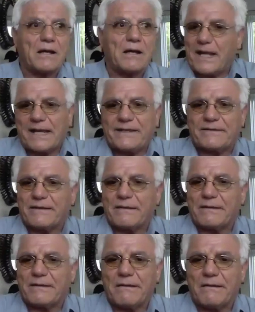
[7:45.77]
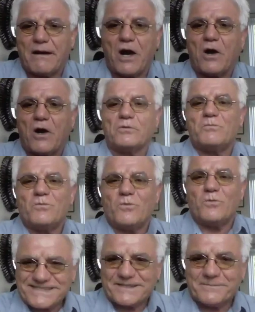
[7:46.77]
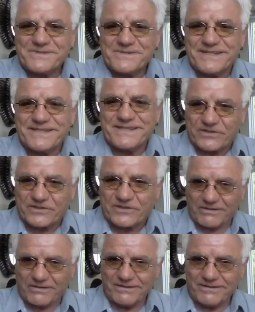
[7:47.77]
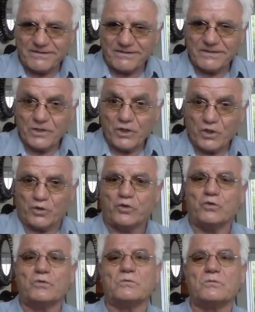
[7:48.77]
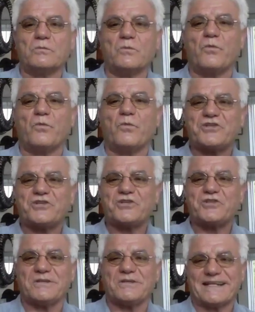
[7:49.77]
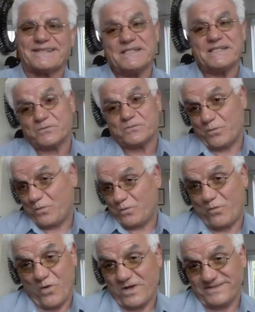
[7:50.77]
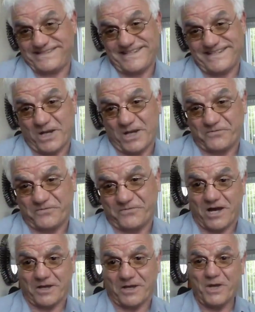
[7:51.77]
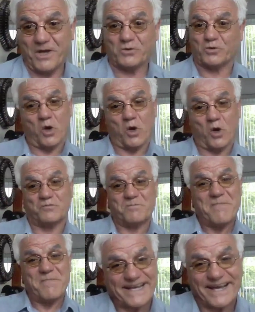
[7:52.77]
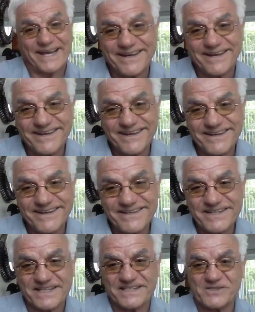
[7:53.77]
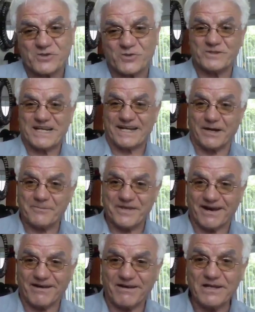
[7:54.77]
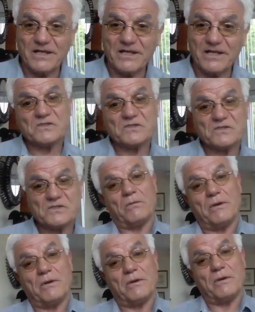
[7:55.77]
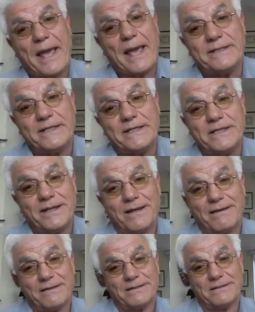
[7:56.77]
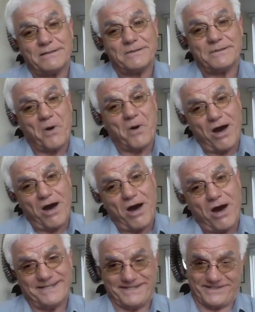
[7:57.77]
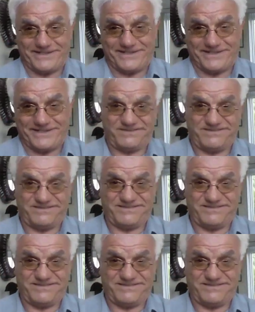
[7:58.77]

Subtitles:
like all Muslims in Iran who wish at least once in a lifetime to go to Mecca in Saudi Arabia, so any Baha'i in Iran